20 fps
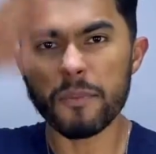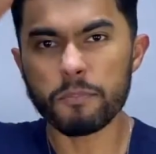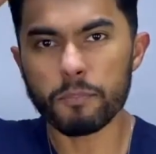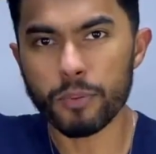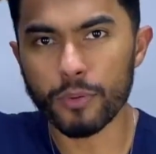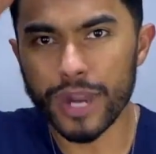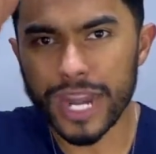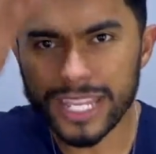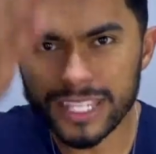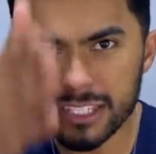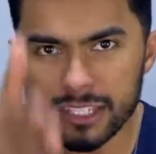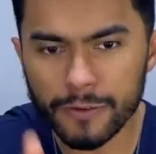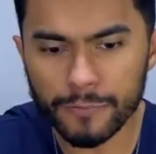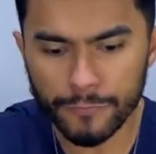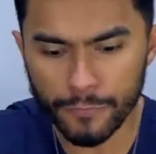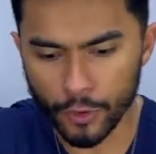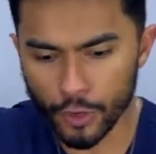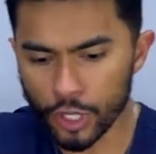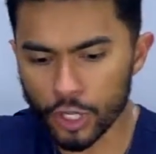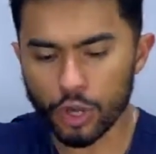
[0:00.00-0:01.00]
It breaks the
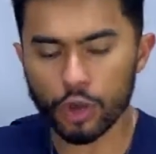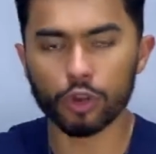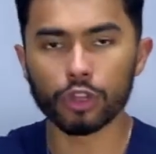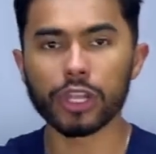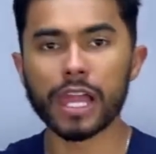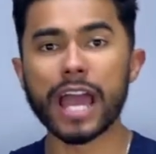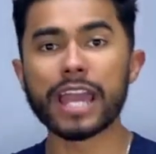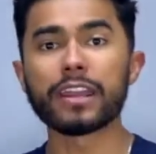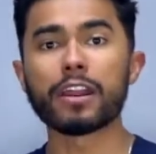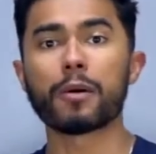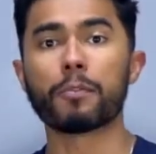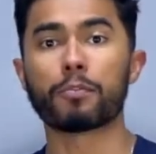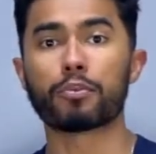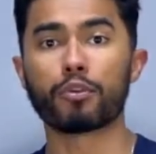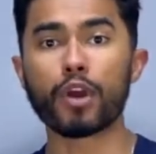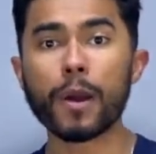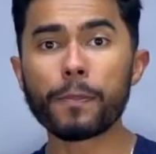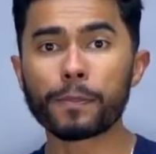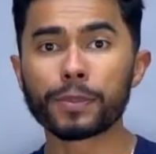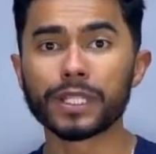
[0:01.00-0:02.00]
vertical line
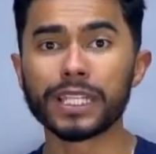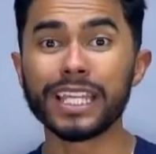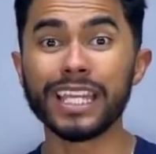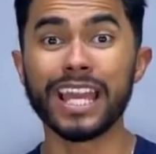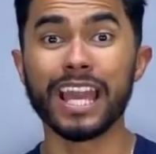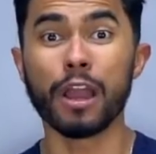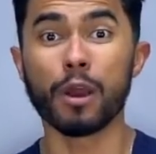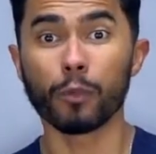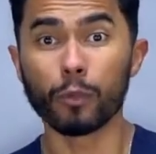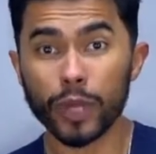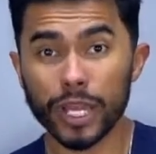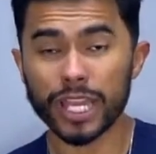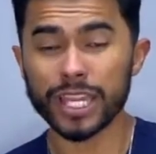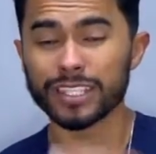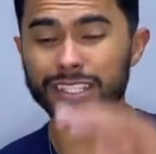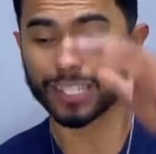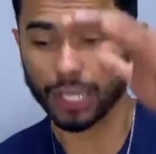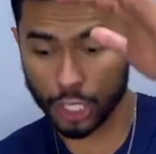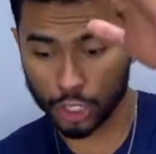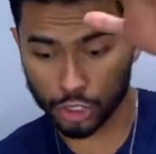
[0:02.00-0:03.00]
abruptly,
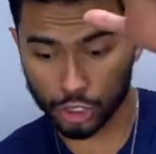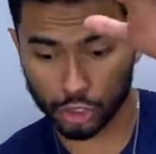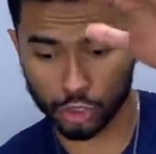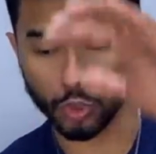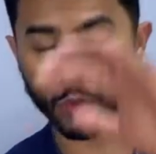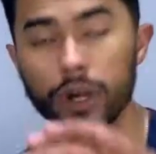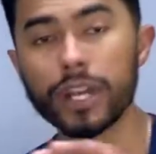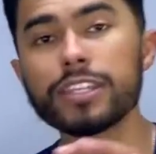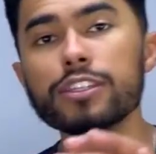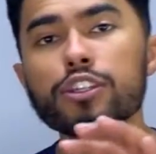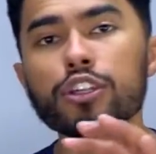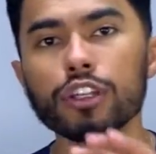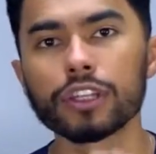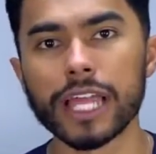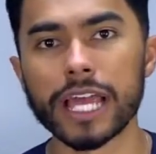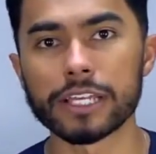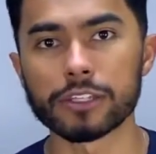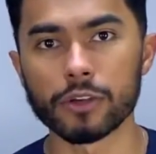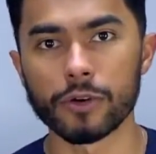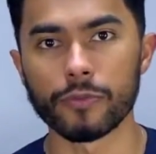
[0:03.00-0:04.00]
which shortens your
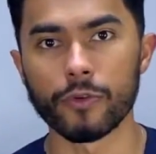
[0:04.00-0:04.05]
legs